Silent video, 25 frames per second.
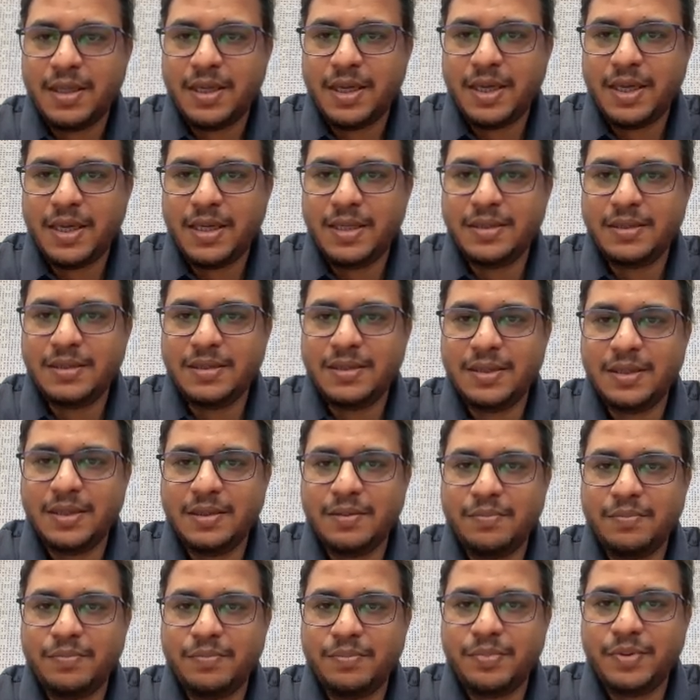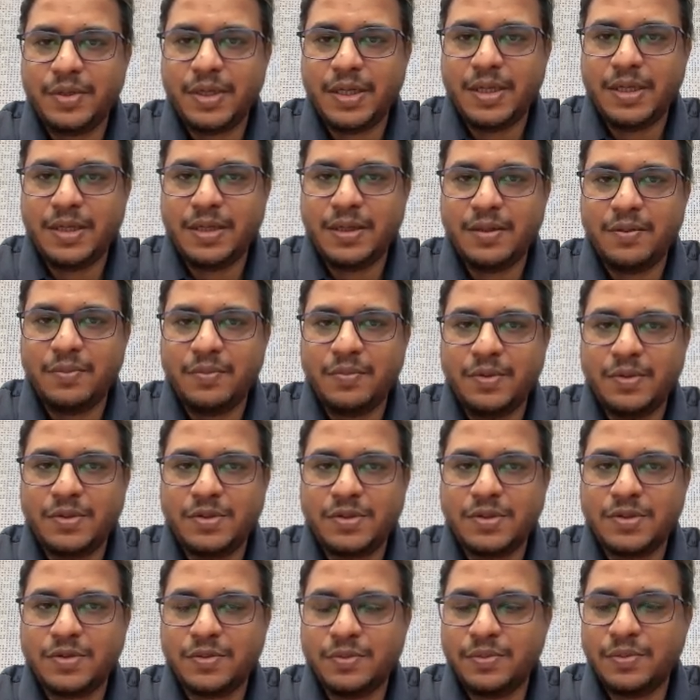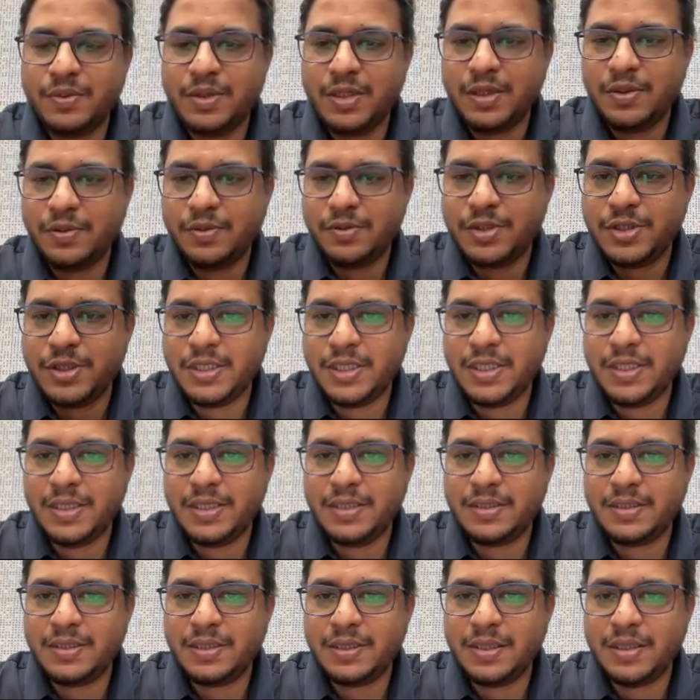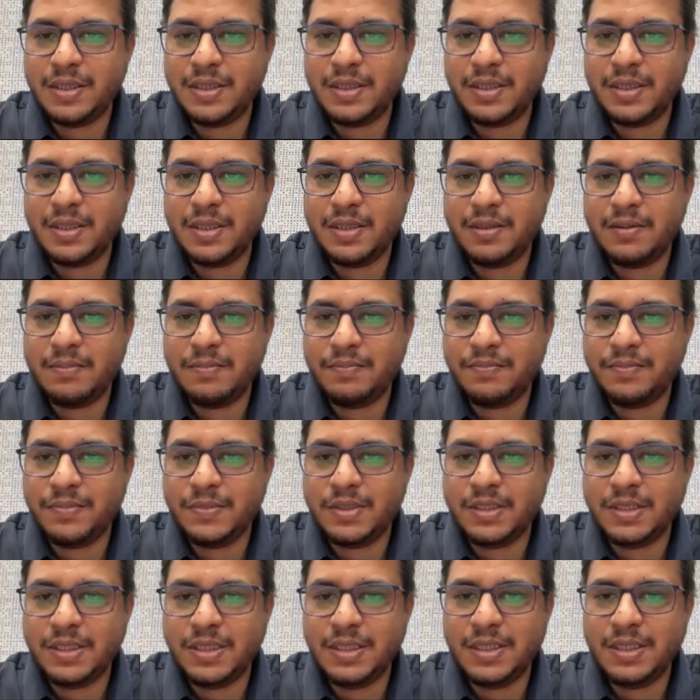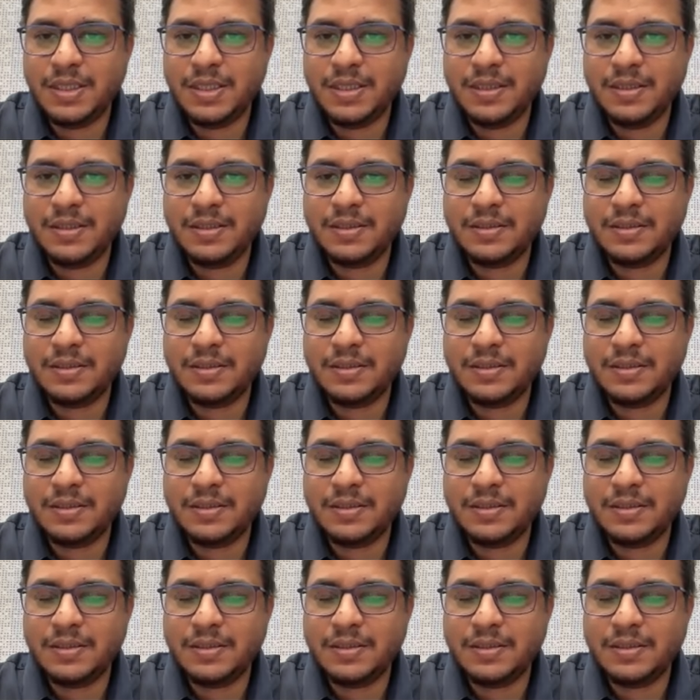And then Priya wants to negotiate the deal,